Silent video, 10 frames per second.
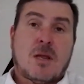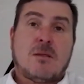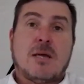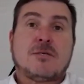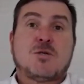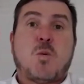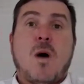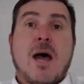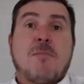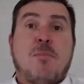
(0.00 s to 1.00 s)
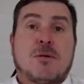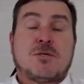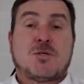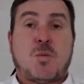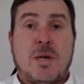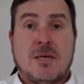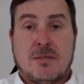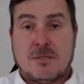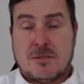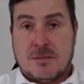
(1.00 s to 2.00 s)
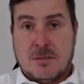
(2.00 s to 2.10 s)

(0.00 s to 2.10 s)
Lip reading: That is why potter's wheels